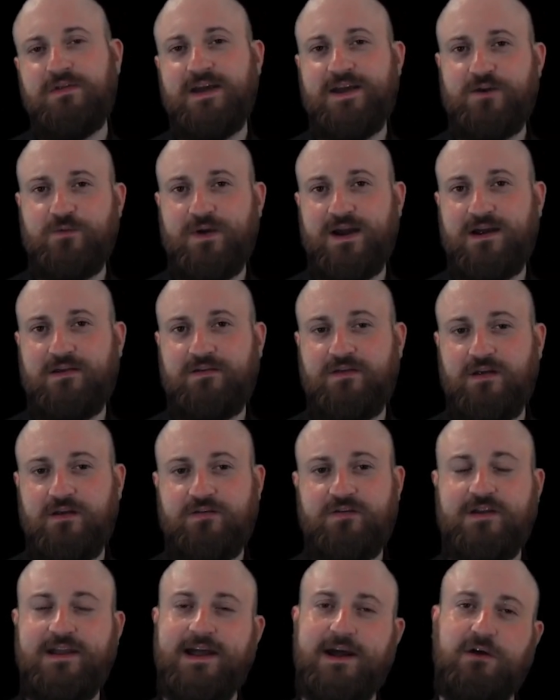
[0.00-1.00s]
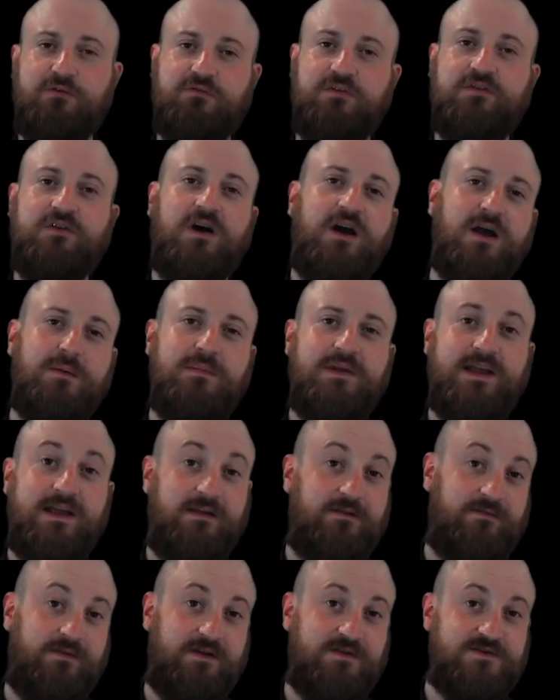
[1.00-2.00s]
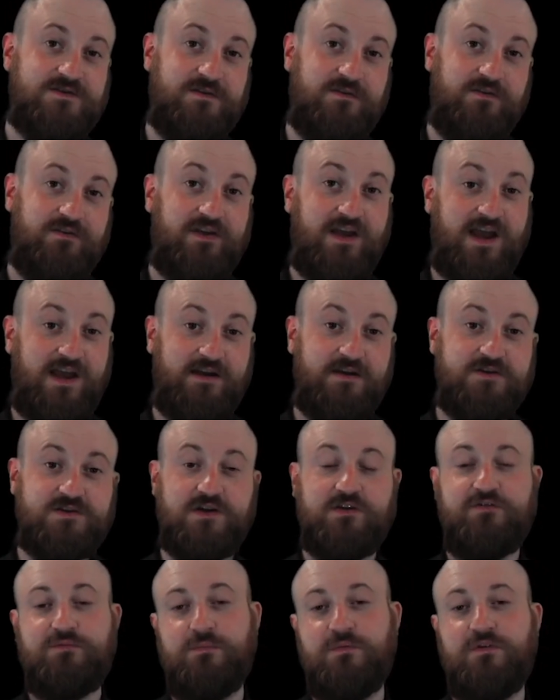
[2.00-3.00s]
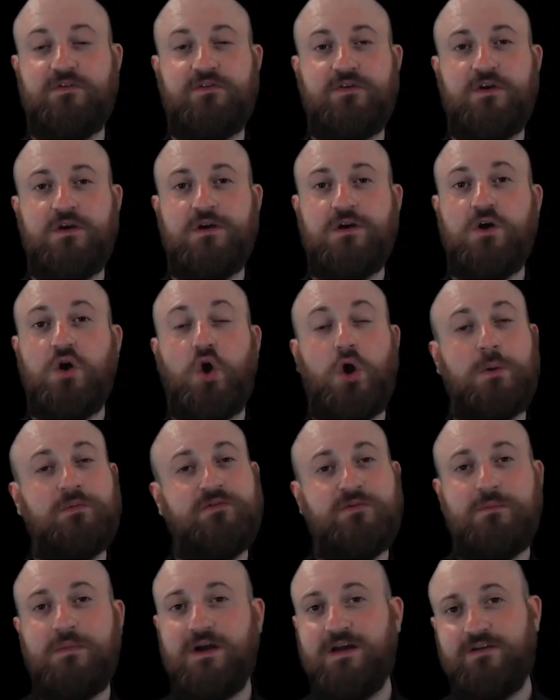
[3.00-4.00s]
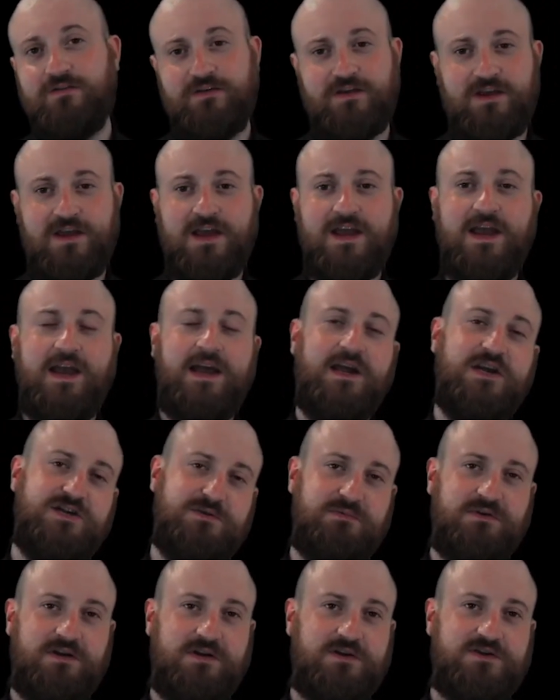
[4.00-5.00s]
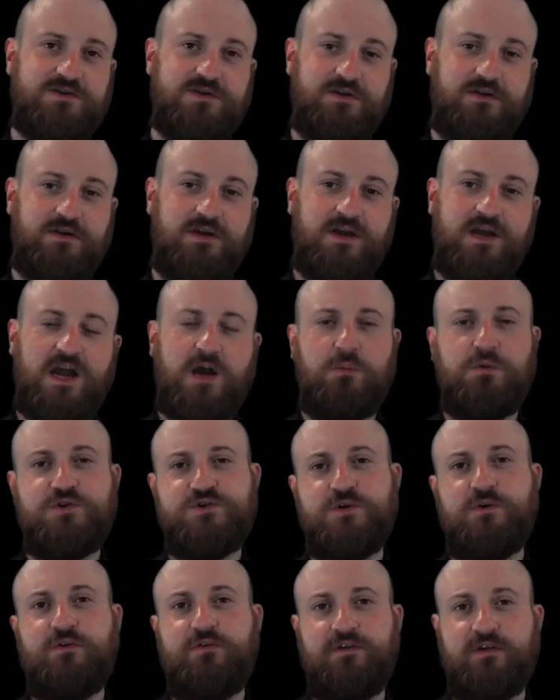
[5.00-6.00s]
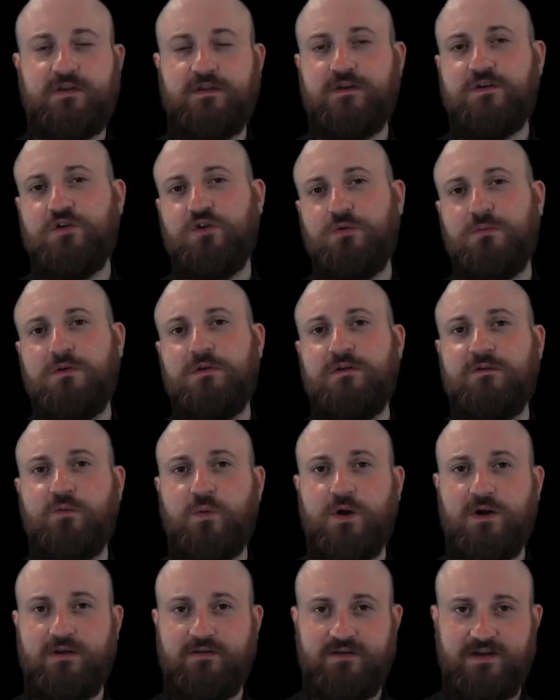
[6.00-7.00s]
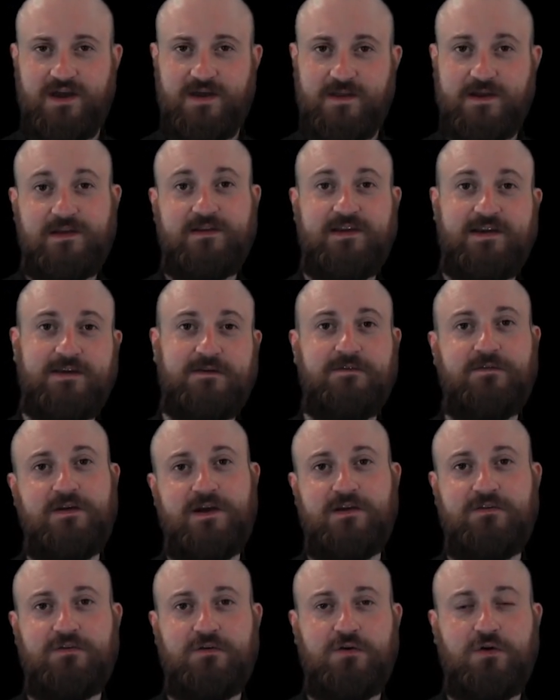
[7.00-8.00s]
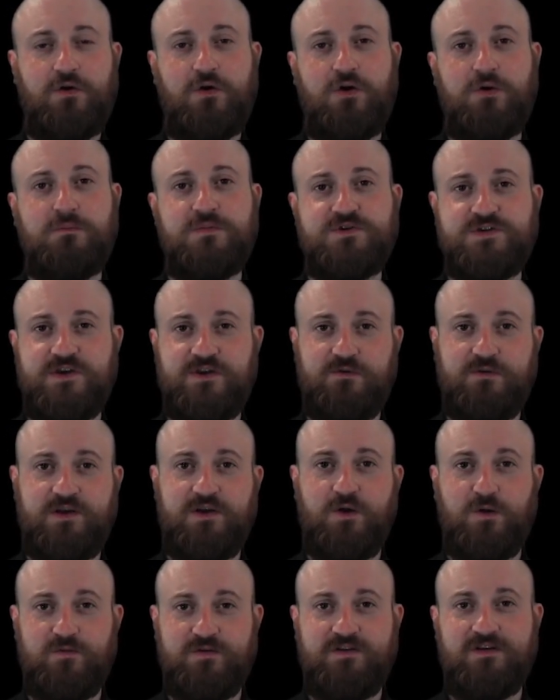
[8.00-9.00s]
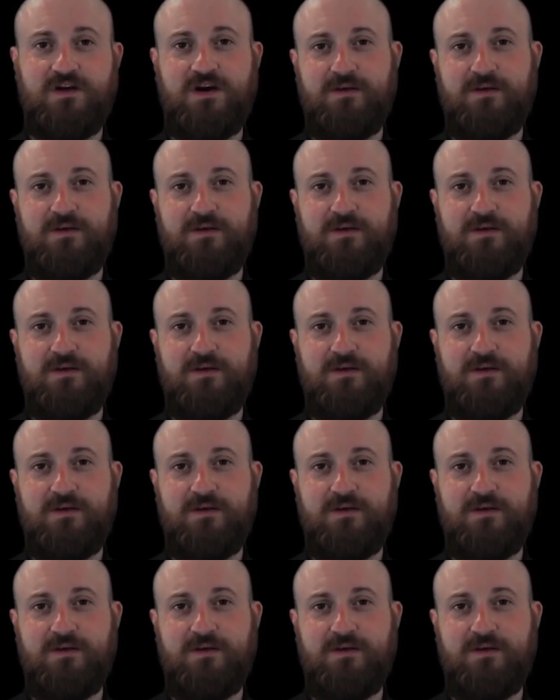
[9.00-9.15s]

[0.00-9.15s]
access allows for timely interventions and adjustments, optimizing energy production and reducing the cumulative wear and tear that can take effect on machinery over time.